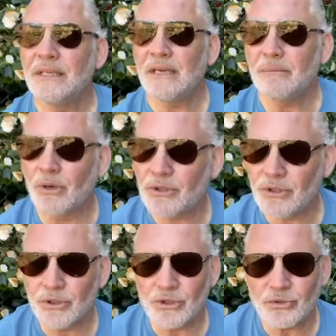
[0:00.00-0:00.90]

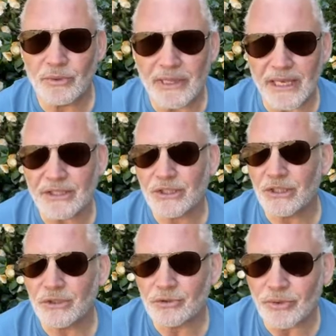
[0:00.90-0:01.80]
emotional,
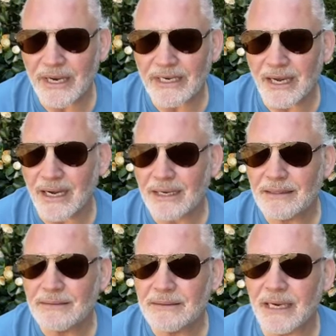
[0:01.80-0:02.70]
relational radar
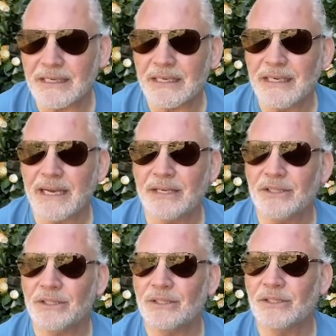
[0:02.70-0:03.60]
and
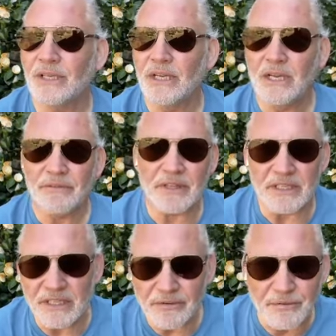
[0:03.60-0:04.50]
intelligence for the
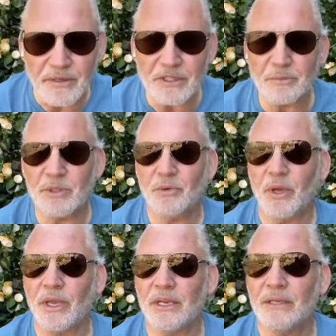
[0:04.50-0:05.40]
difference
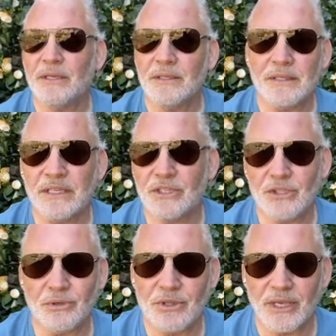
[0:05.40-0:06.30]
between these
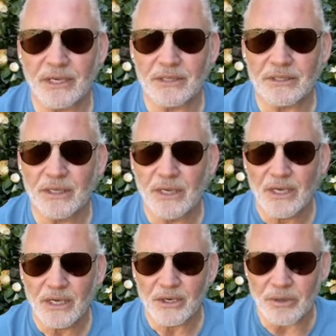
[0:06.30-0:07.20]
two things,
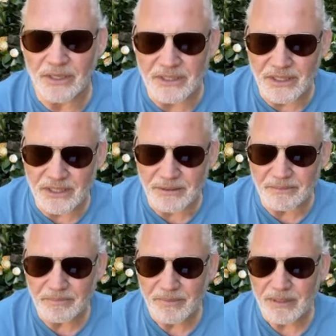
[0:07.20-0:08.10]

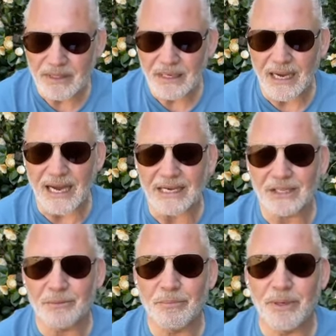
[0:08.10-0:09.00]
criticism and
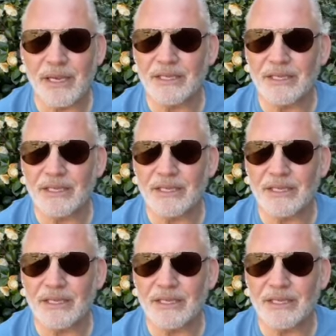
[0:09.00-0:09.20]
complaint.